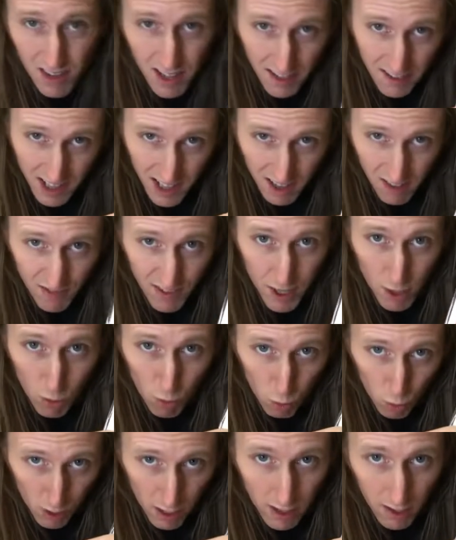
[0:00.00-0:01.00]
then this video
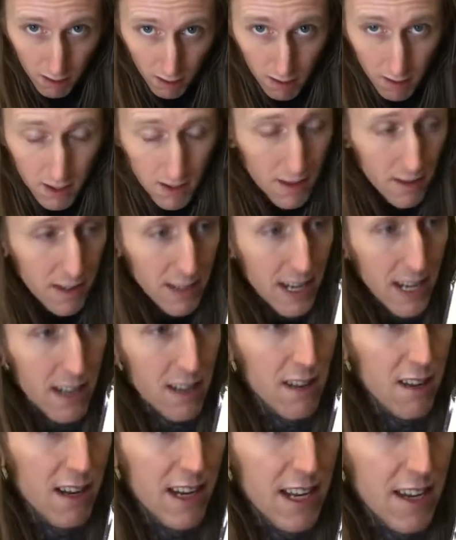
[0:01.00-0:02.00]
will get
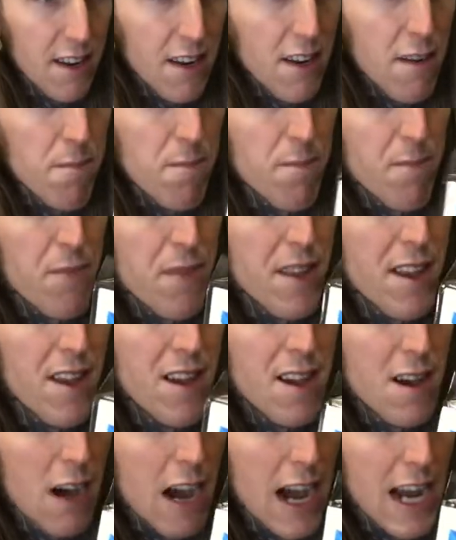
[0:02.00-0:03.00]
deleted.
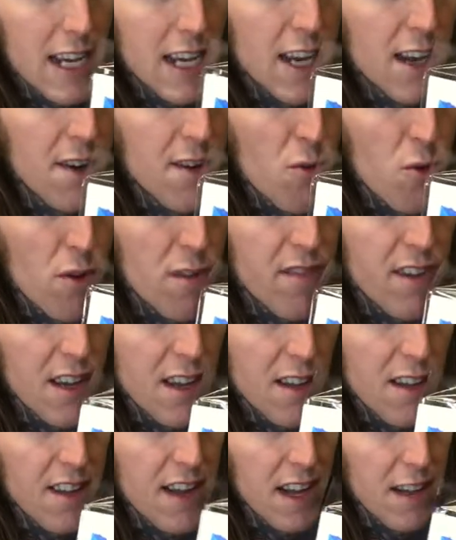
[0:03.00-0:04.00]
I can reveal
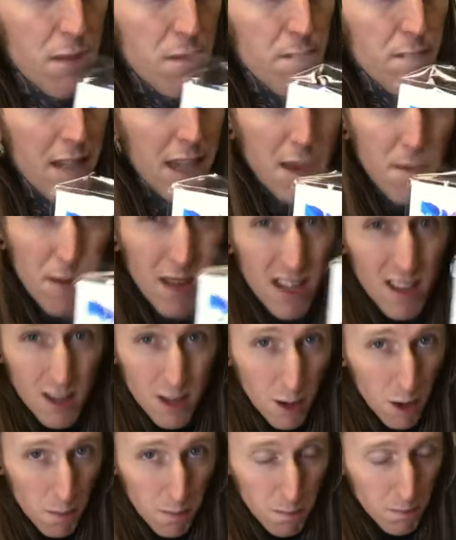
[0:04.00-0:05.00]
that maybe
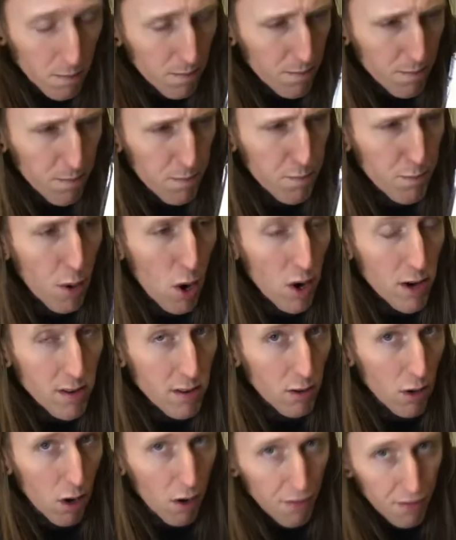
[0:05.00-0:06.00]
some parts
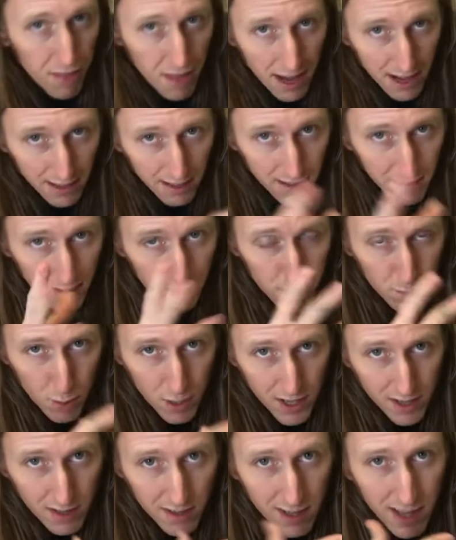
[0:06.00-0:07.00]
of that
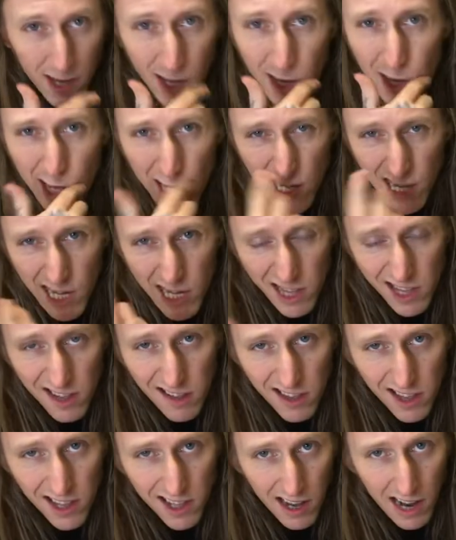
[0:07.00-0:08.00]
print is
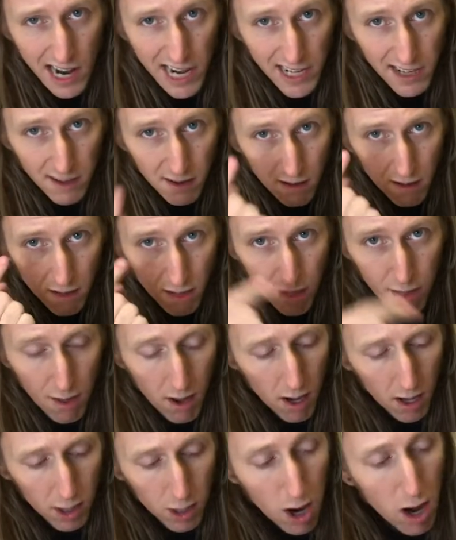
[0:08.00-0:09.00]
inside
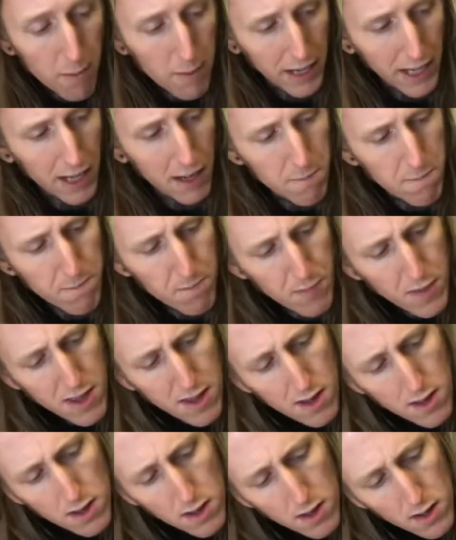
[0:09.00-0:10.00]
the comic.
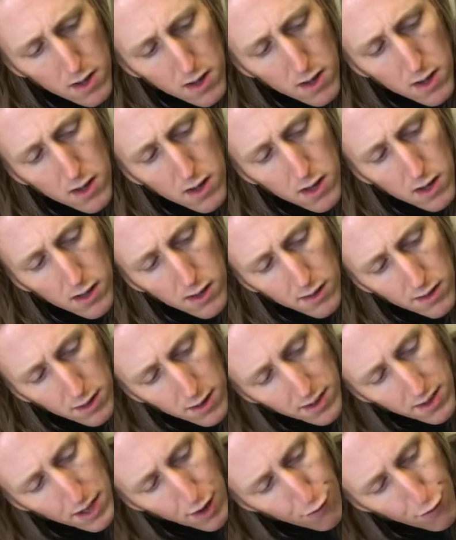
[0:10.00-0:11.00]
The
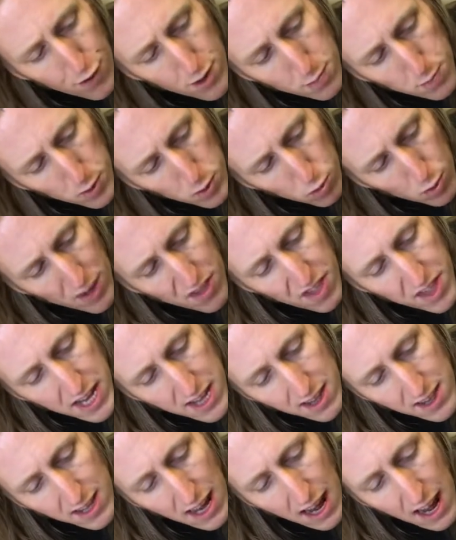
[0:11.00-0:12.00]
difference between
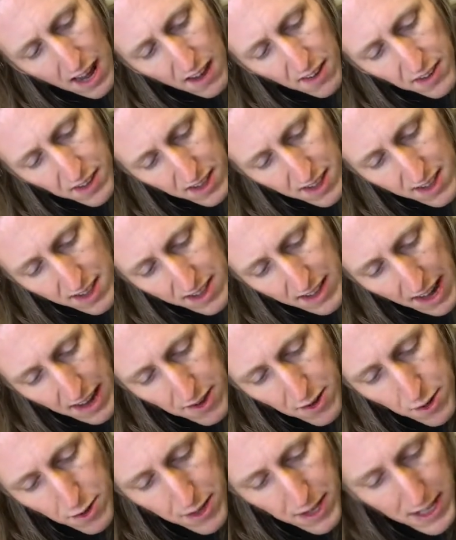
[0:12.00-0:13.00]
this and the
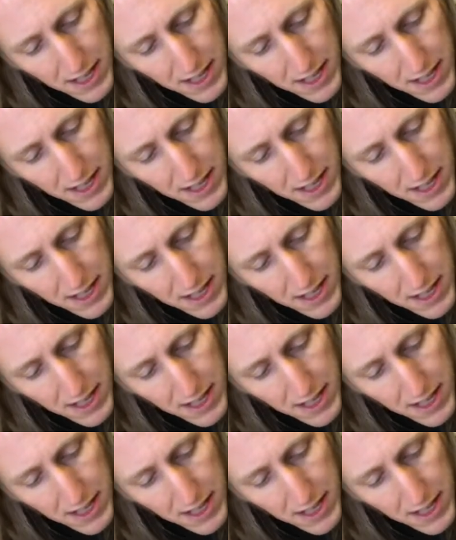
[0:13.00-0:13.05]
standard